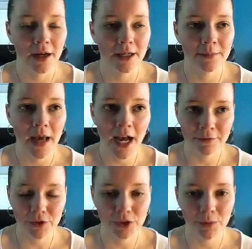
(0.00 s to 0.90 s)

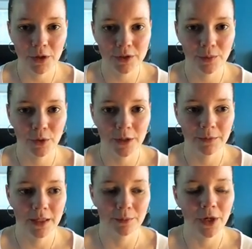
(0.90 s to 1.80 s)
after tomorrow's
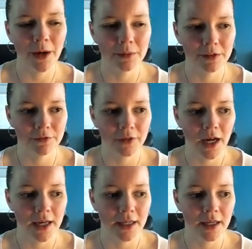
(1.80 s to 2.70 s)
appointment, probably
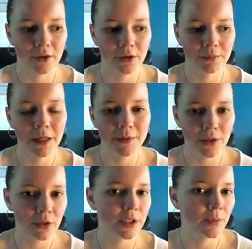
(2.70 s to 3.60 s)
Friday or
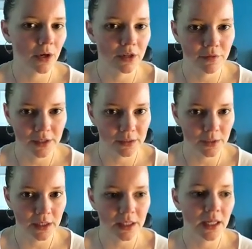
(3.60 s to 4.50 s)
maybe early part of next
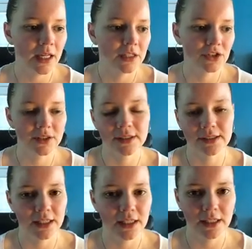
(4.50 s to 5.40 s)
week, just to
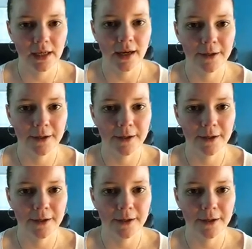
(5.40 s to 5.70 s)
see